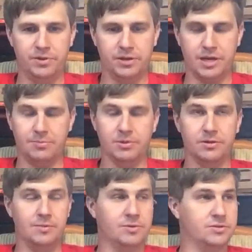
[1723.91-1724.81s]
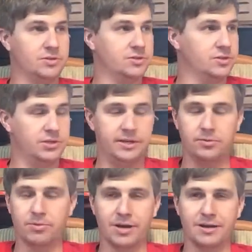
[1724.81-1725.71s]
The Captain Kleeman is just a
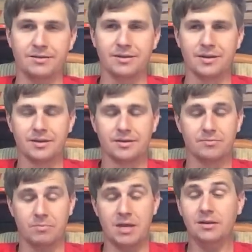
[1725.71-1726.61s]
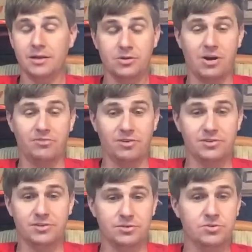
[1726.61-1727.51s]
channel brand, mainly in
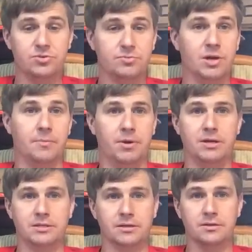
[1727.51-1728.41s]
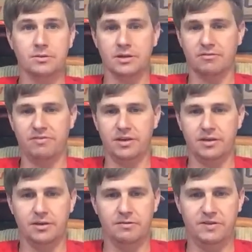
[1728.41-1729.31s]
reference to the YouTube yacht project. You know, like a
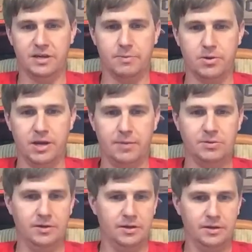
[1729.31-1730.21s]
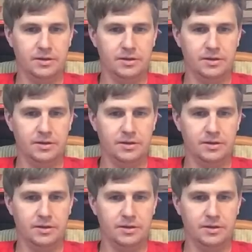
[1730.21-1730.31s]
fake boat captain.